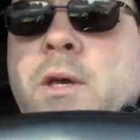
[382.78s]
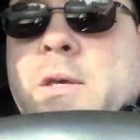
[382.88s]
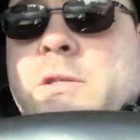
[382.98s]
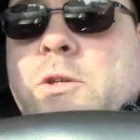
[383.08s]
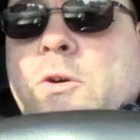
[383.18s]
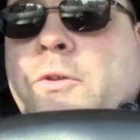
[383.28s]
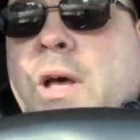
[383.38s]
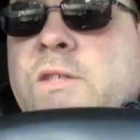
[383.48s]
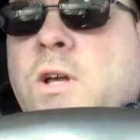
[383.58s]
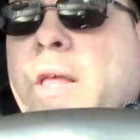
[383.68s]
So
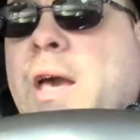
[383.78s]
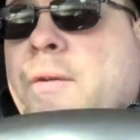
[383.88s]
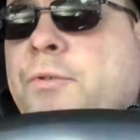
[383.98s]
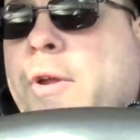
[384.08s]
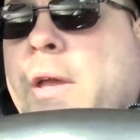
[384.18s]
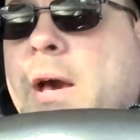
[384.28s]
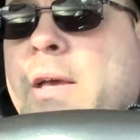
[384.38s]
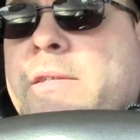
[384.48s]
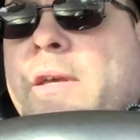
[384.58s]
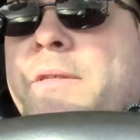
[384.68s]
that's all I got for you
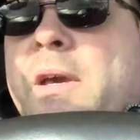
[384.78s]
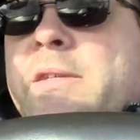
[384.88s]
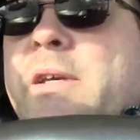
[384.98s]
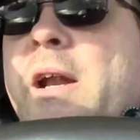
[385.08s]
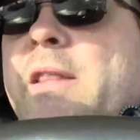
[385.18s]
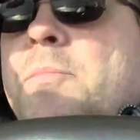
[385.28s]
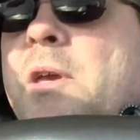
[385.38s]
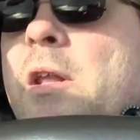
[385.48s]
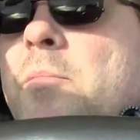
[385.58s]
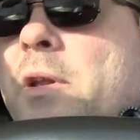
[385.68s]
guys. I think I said it at the
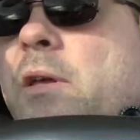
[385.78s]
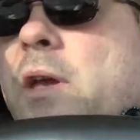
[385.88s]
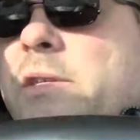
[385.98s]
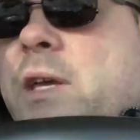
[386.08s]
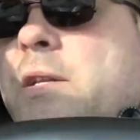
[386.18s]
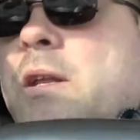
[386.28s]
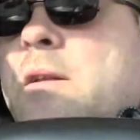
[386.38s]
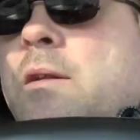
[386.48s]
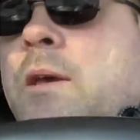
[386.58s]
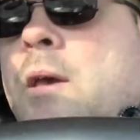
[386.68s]
beginning, but in case I
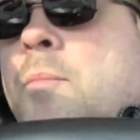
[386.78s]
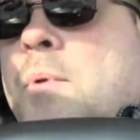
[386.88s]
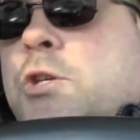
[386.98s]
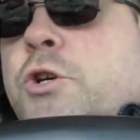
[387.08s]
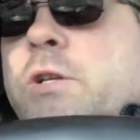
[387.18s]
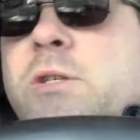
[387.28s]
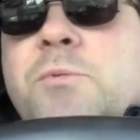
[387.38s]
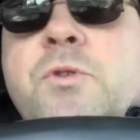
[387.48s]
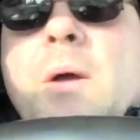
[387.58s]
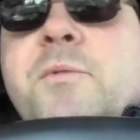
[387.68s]
didn't, make sure to
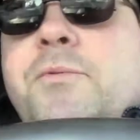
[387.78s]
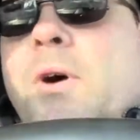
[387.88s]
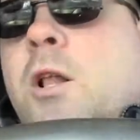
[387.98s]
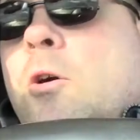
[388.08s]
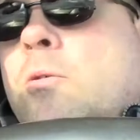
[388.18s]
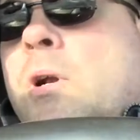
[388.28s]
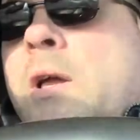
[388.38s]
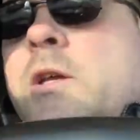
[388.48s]
subscribe and follow.